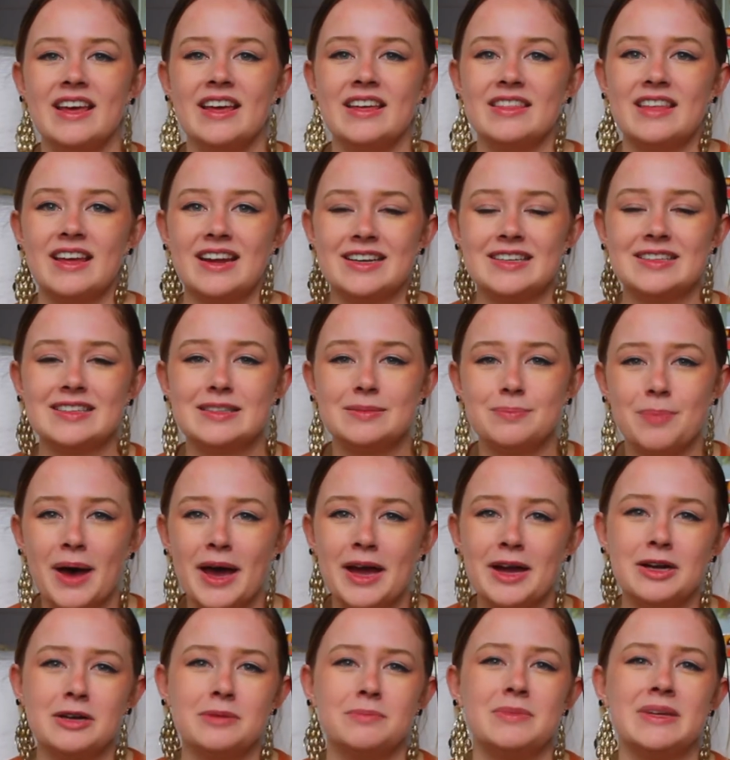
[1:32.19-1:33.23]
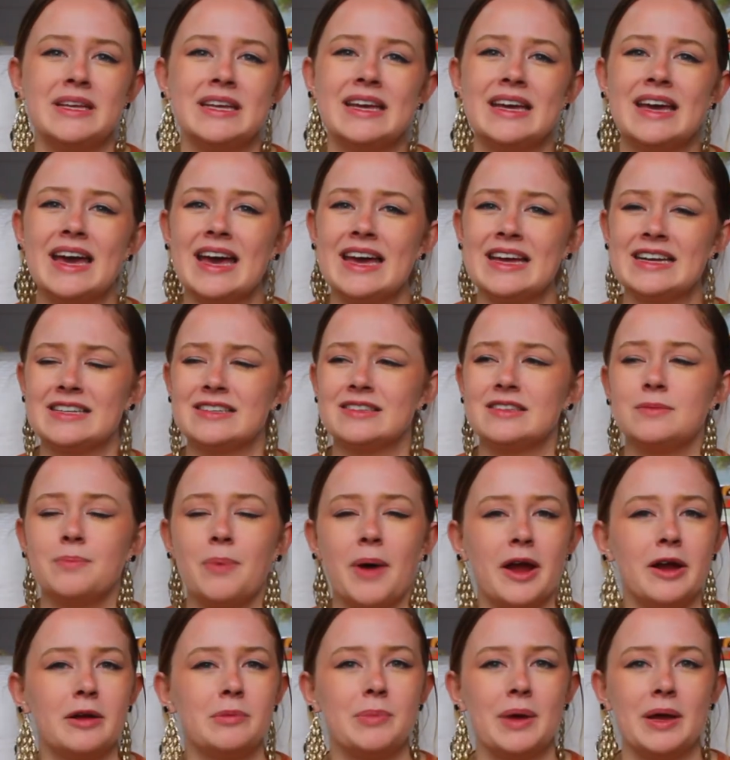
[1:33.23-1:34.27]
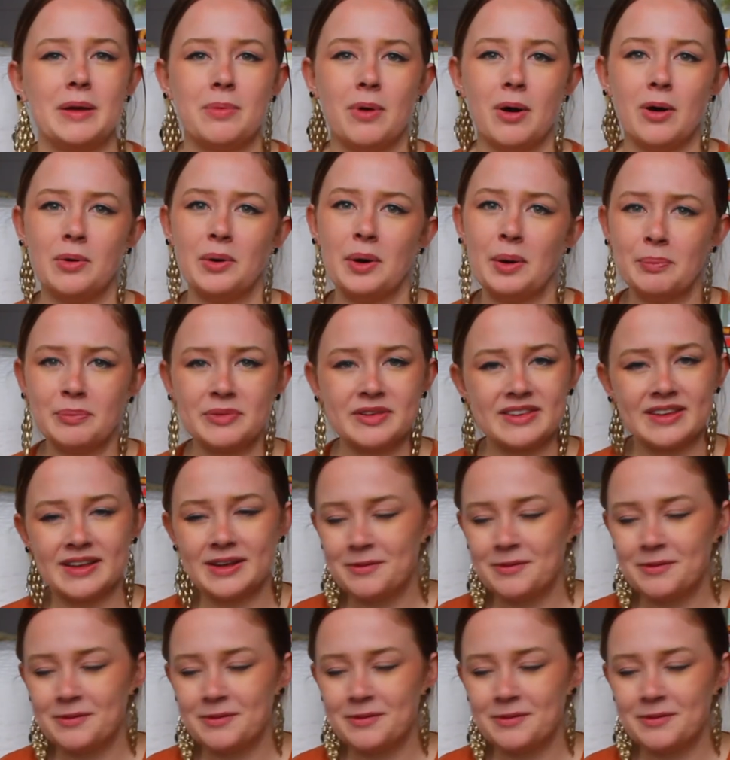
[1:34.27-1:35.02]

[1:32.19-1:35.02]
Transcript: that inspired me and inspired my poems.